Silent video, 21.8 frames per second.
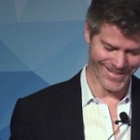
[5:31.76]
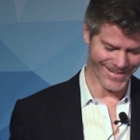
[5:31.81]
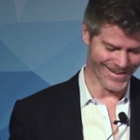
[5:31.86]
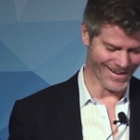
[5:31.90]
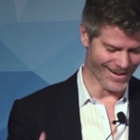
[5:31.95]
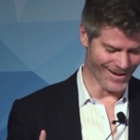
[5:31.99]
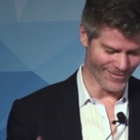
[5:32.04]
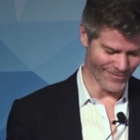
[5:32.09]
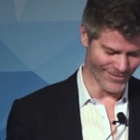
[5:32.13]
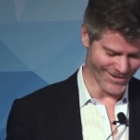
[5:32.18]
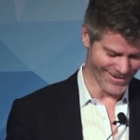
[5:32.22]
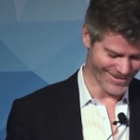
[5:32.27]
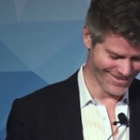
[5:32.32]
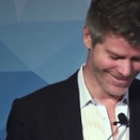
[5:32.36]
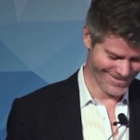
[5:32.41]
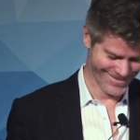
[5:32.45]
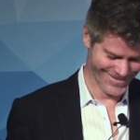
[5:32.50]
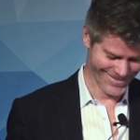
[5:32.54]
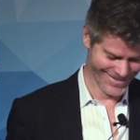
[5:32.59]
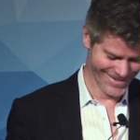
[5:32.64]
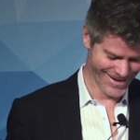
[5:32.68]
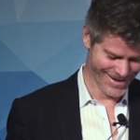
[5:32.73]
Love it.
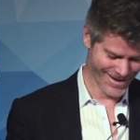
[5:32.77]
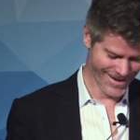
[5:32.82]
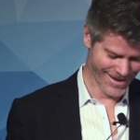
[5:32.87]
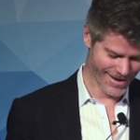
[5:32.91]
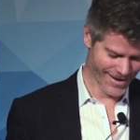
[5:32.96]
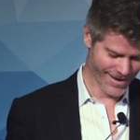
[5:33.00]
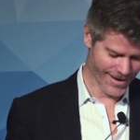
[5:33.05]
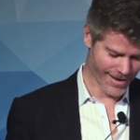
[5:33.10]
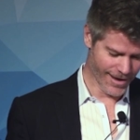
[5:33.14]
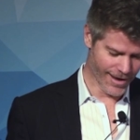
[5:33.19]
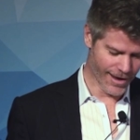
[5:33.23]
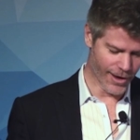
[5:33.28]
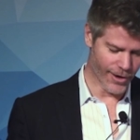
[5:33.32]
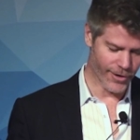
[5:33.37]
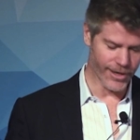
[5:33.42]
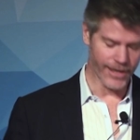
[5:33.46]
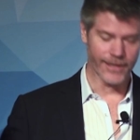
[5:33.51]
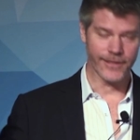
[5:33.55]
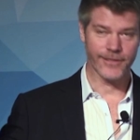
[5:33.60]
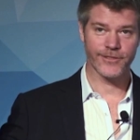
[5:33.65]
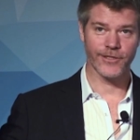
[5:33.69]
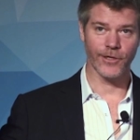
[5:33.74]

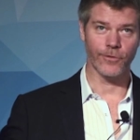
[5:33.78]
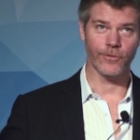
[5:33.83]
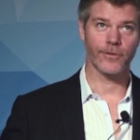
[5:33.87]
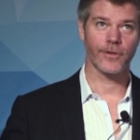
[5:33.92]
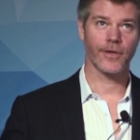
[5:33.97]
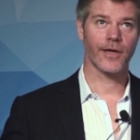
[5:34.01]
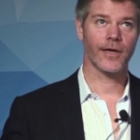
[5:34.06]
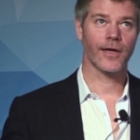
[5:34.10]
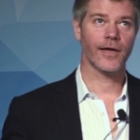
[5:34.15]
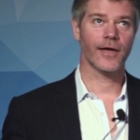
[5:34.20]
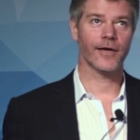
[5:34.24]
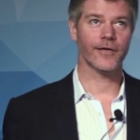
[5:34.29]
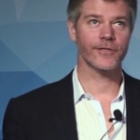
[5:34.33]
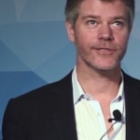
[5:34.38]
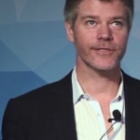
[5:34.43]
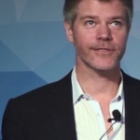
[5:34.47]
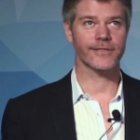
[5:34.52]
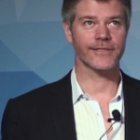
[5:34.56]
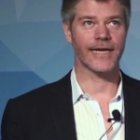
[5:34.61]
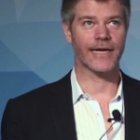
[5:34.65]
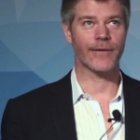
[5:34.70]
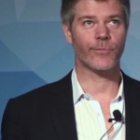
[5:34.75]
Okay, so here's an
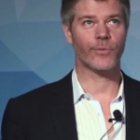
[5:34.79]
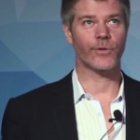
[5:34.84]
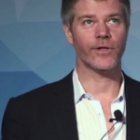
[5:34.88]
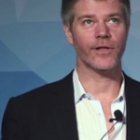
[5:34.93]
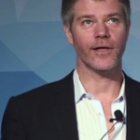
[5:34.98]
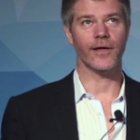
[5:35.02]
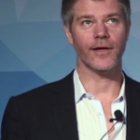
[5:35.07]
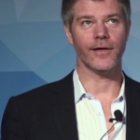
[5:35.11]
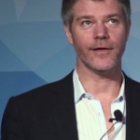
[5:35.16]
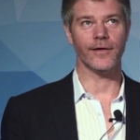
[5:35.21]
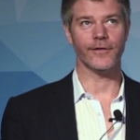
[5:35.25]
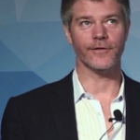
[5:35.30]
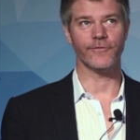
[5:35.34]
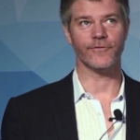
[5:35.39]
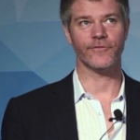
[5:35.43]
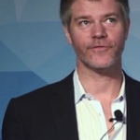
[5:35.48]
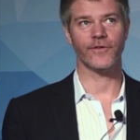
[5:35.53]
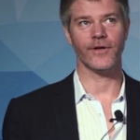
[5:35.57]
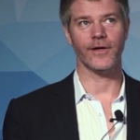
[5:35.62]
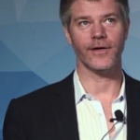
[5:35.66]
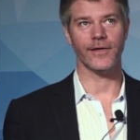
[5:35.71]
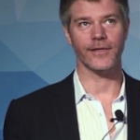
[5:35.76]
example
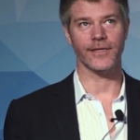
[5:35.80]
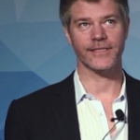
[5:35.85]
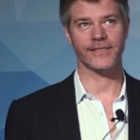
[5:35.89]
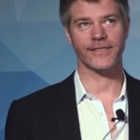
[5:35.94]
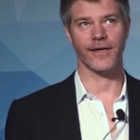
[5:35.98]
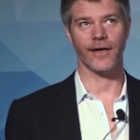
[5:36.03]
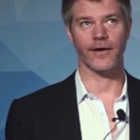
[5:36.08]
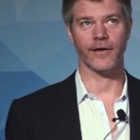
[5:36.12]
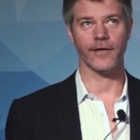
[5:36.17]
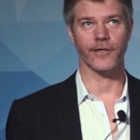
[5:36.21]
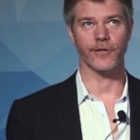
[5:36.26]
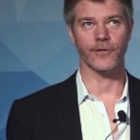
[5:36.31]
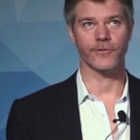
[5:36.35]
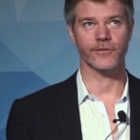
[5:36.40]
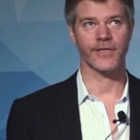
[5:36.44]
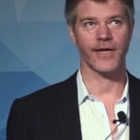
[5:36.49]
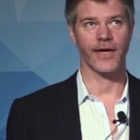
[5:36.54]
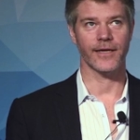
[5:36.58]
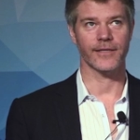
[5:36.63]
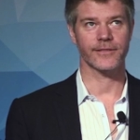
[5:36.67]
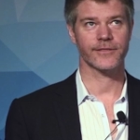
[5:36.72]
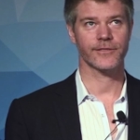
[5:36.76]
of, let's say, audio
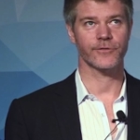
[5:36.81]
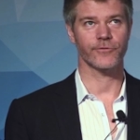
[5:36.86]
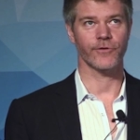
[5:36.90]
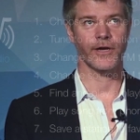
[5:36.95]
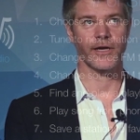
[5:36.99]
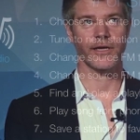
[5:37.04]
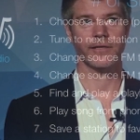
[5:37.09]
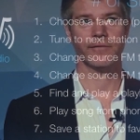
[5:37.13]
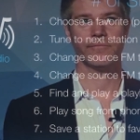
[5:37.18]
tasks, right?